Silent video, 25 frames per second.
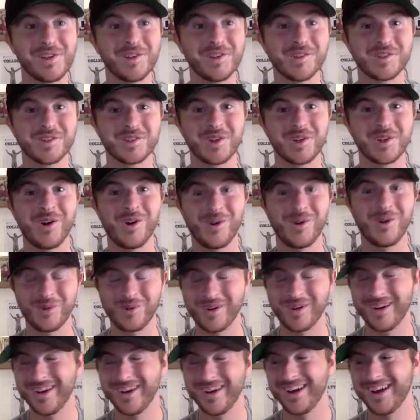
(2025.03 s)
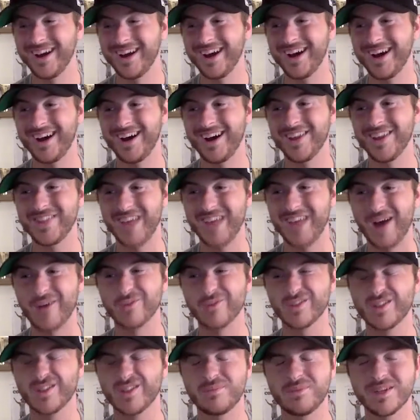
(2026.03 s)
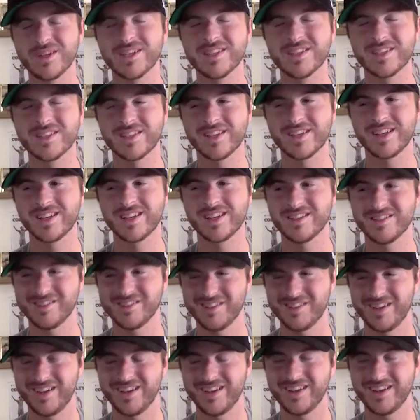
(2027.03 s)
So that was the biggest thing, is like